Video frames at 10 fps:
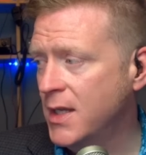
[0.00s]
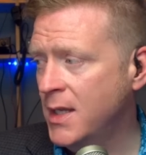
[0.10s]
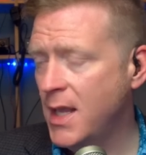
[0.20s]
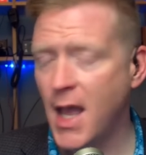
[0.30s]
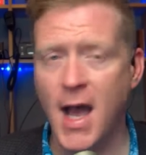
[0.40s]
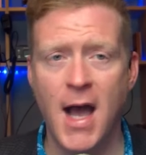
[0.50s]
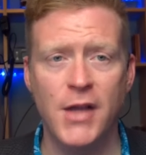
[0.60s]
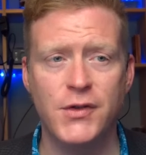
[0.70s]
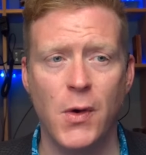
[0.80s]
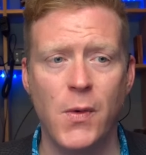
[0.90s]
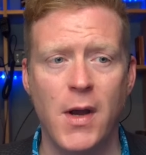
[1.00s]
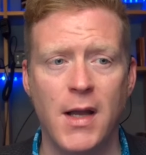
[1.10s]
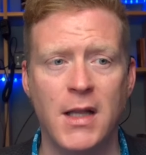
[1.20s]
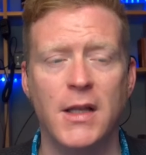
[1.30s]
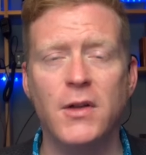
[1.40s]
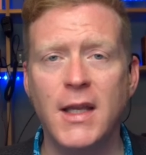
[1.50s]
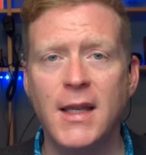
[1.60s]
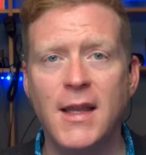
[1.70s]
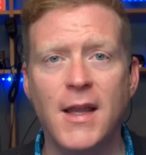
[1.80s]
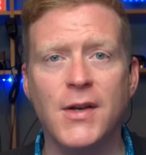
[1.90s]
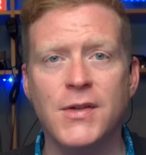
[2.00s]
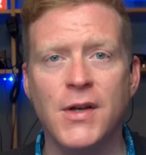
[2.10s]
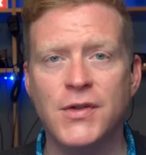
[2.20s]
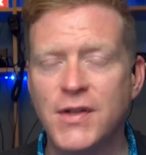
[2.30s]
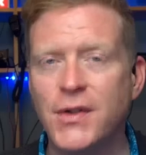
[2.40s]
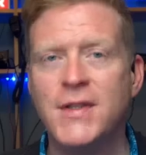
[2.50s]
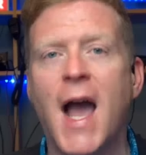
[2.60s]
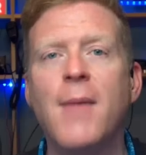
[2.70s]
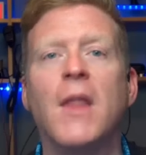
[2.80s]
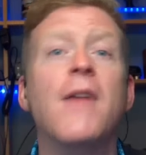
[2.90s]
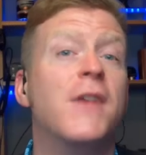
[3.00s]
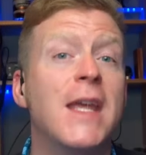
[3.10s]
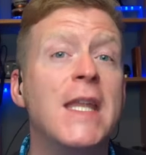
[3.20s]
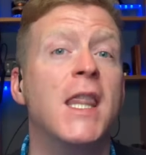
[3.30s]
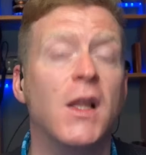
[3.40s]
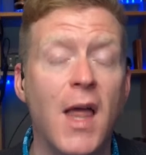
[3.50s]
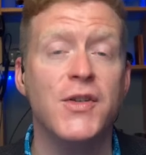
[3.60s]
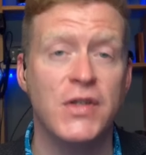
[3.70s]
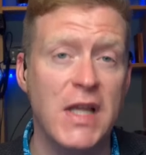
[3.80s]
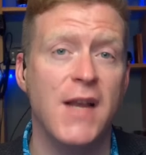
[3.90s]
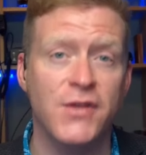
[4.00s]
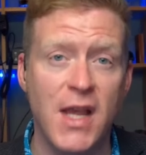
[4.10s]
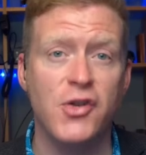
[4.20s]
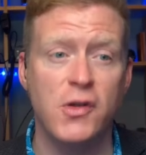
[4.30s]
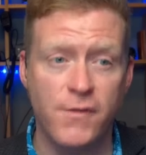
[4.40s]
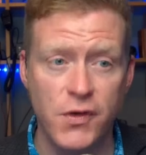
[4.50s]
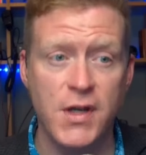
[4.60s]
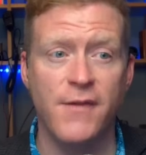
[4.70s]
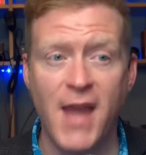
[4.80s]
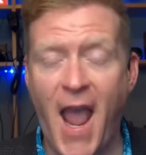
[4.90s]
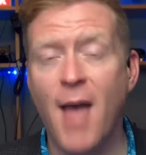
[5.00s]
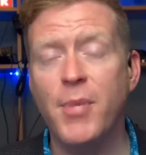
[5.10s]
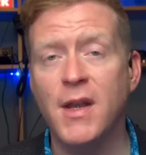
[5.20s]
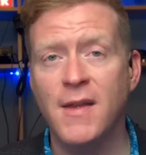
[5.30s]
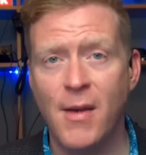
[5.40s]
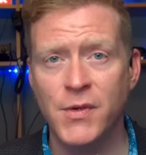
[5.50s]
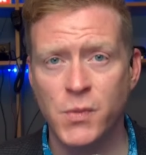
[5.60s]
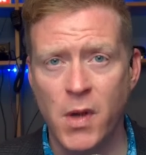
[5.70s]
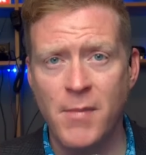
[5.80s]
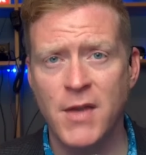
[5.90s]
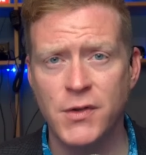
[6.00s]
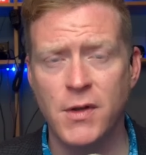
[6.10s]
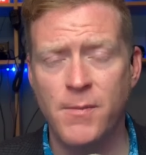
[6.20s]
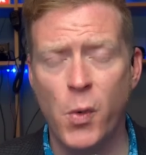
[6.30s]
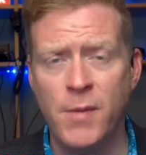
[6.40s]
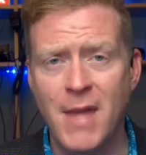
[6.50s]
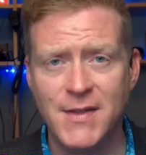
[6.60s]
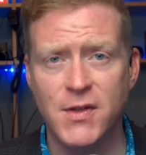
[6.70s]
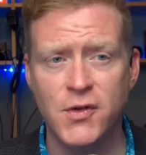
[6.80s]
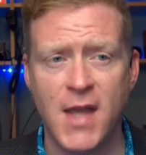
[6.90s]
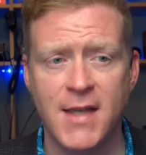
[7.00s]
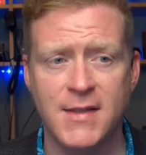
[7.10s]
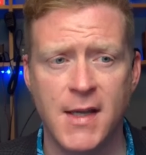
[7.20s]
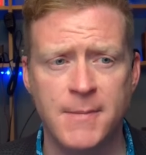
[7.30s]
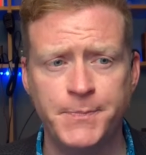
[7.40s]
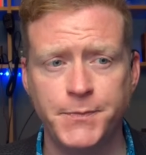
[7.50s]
Uh, so uh, clearly there, there's still time left in the legislative session for stuff to happen, and that was one, measure, one message that uh,